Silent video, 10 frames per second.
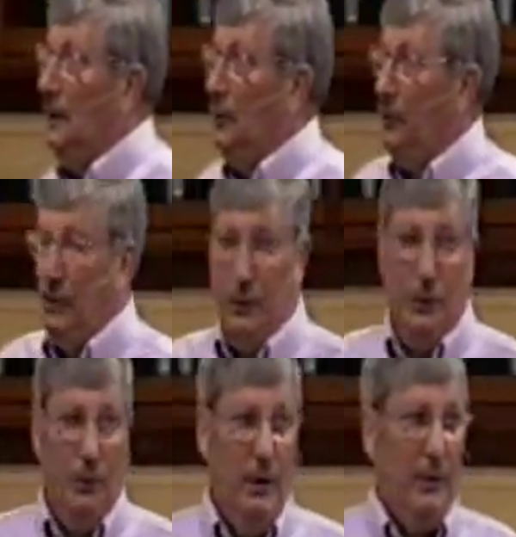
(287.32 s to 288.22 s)
We don't know
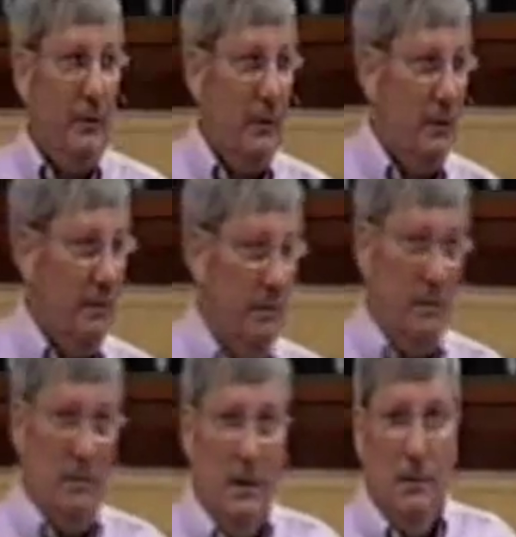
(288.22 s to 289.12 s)
whether
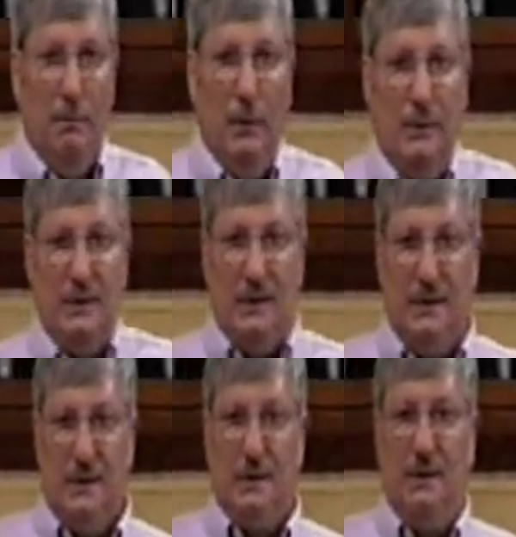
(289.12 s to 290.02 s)

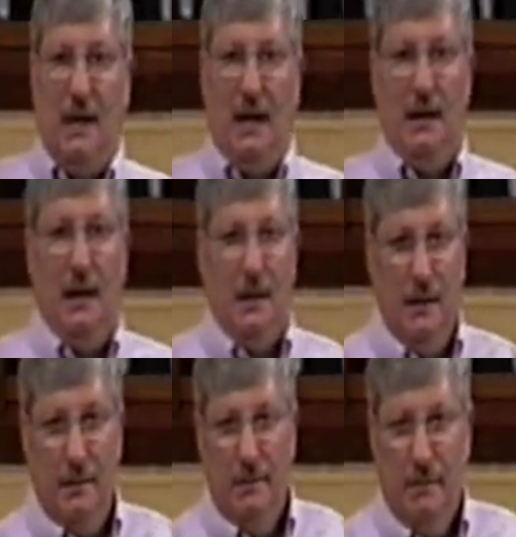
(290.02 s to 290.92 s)
Moses' dad had a
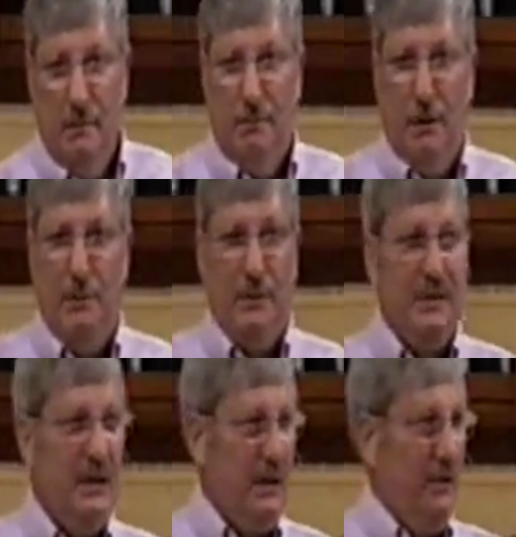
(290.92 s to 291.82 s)
bumper
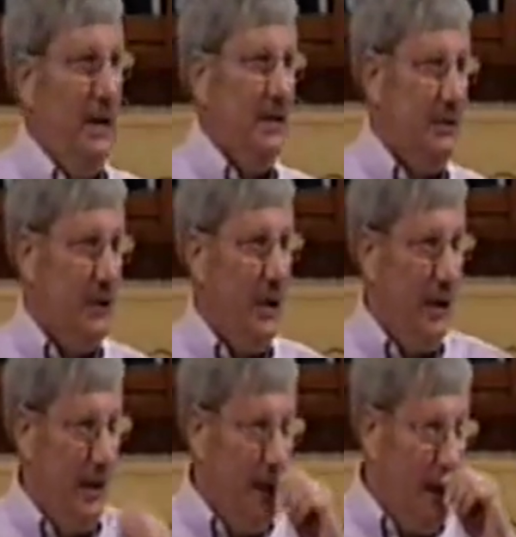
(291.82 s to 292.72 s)
sticker on his
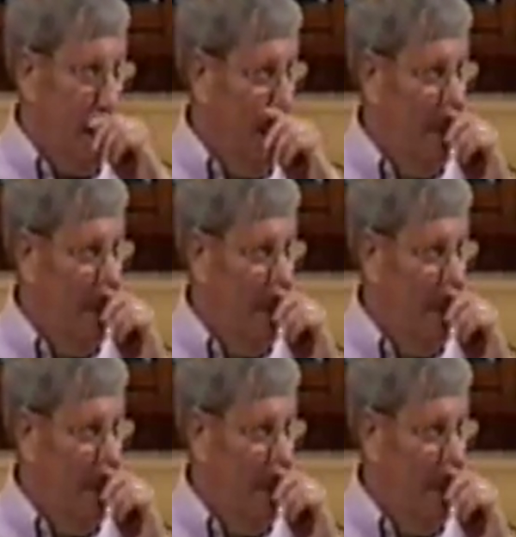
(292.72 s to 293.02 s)
chariot, you know.